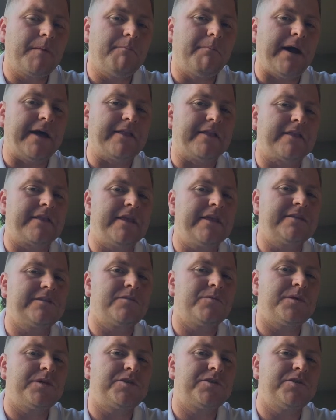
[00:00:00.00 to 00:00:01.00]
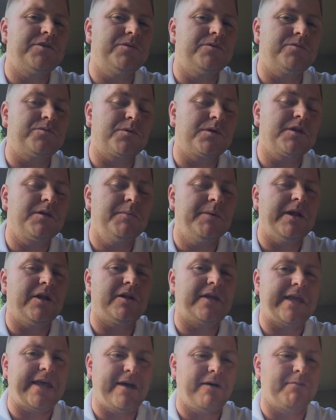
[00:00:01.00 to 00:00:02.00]
by the things that we choose, we're going to be
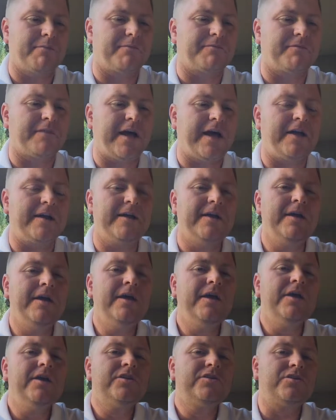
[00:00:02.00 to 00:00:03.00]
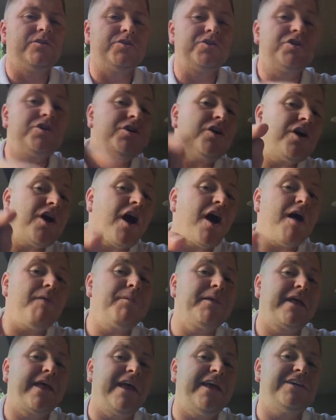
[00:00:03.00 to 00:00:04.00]
held accountable for that. So it's your
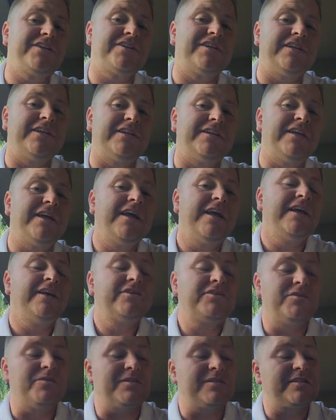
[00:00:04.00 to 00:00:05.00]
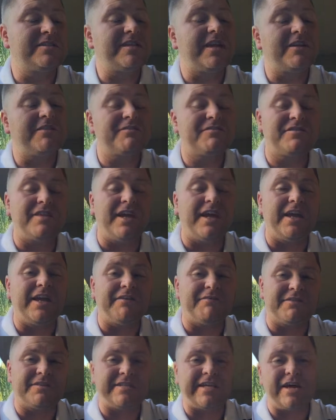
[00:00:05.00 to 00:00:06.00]
obligation to, instead of saying,
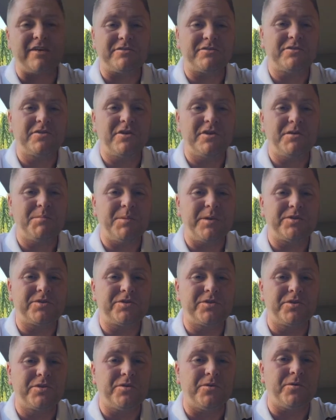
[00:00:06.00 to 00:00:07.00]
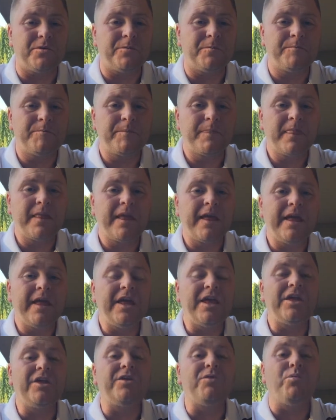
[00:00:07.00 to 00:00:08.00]
if it sounds too good to be true,
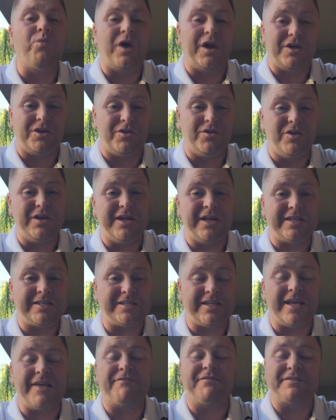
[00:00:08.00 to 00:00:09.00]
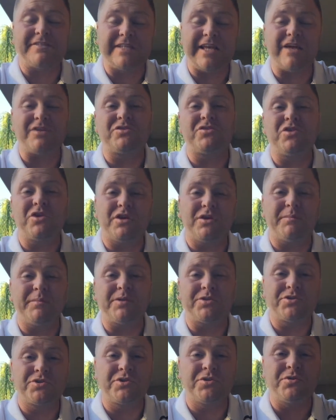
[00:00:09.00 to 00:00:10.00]
what you need to say, if it sounds too good to
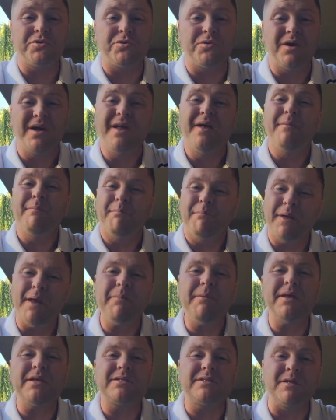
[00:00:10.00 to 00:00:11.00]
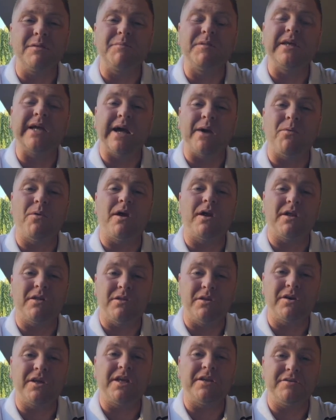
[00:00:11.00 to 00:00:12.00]
be true, maybe it's something I want to
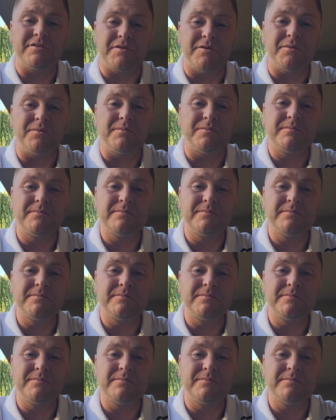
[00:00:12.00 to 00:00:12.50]
look into.